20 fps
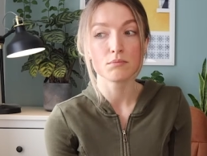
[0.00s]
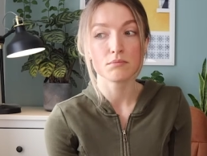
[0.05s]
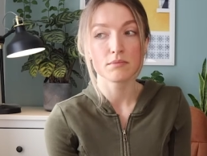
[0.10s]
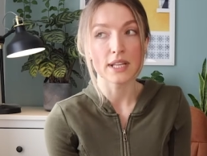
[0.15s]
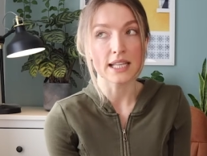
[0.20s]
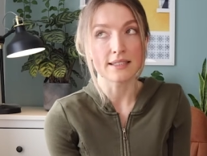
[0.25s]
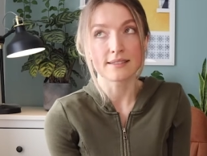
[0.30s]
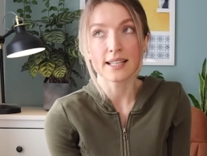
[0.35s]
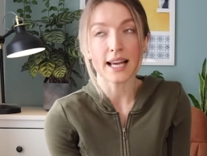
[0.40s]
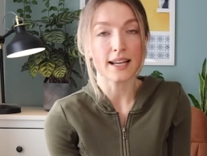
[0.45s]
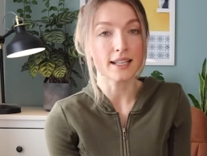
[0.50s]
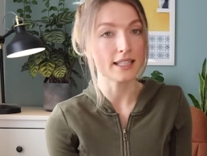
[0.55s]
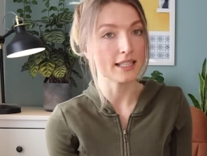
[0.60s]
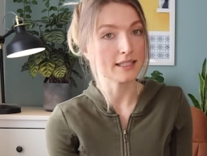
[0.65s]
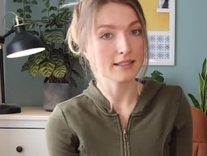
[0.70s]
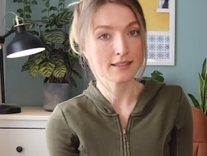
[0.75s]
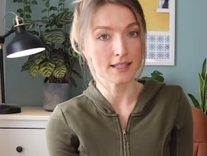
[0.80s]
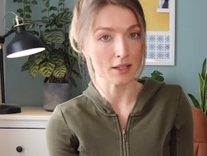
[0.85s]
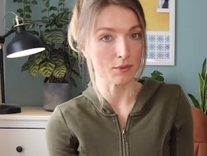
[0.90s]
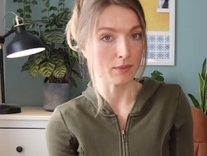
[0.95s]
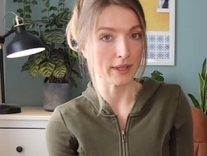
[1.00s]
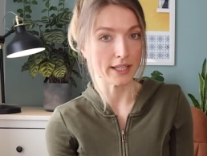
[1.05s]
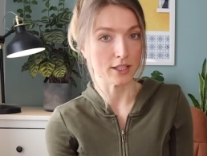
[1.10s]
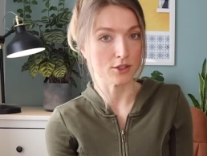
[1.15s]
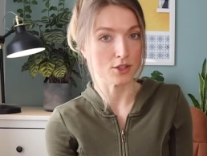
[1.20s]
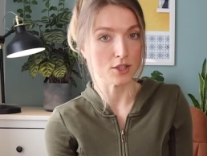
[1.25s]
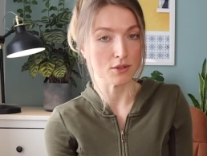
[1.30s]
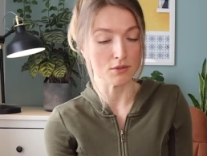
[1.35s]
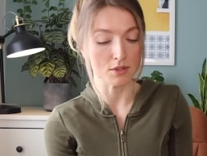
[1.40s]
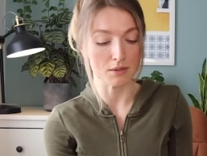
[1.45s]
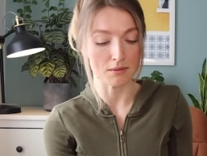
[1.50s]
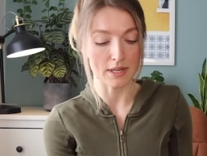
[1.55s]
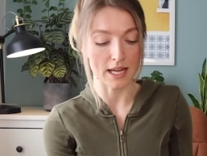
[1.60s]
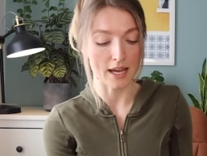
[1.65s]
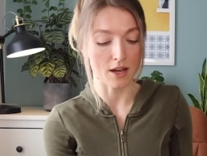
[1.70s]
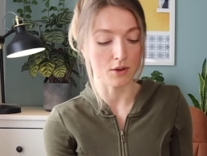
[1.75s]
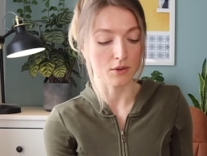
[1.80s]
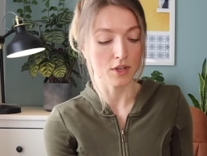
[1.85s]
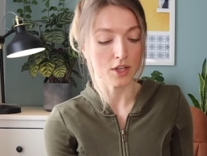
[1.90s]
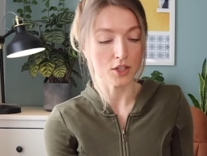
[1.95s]
exactly the same way as you do
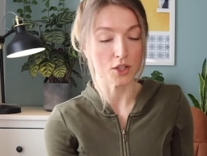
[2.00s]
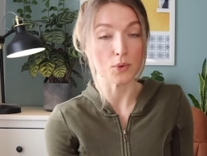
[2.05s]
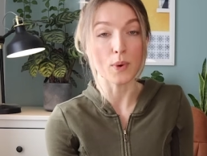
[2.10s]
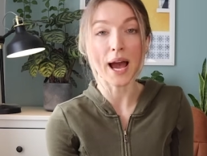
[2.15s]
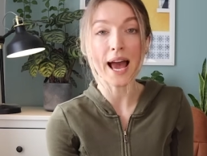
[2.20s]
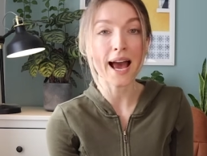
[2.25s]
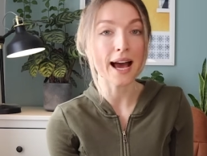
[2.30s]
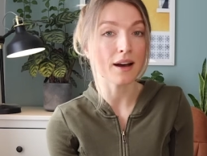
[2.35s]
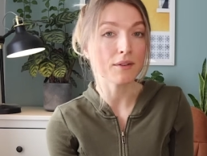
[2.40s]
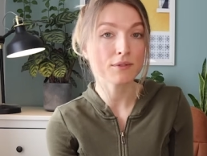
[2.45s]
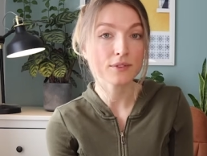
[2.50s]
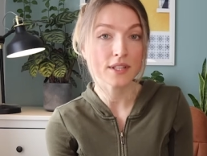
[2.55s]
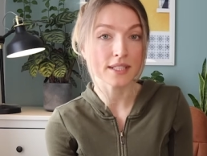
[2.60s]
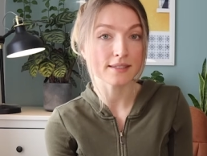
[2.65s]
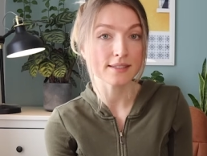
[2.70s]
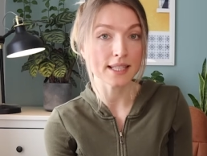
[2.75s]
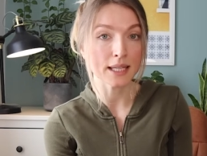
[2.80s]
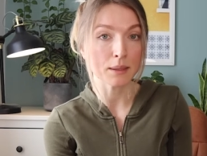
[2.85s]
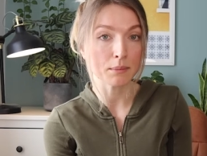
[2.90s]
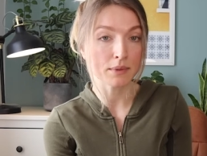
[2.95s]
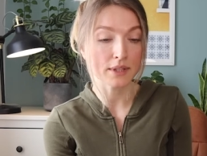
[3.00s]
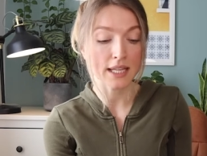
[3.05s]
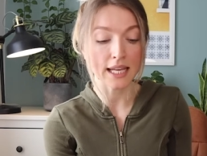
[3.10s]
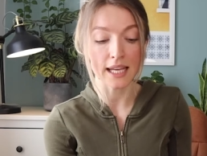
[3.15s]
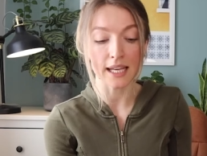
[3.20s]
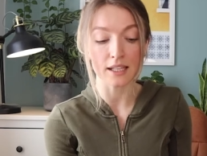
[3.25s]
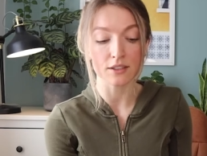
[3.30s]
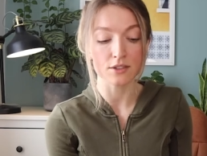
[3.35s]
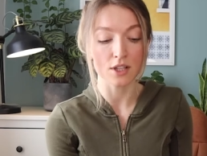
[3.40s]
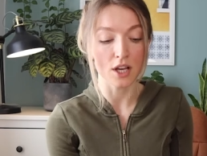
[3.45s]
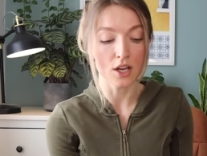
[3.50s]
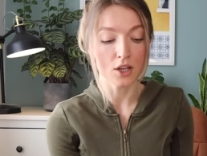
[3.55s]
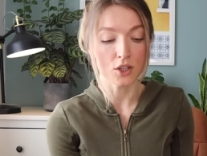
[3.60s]
now, you have the same things,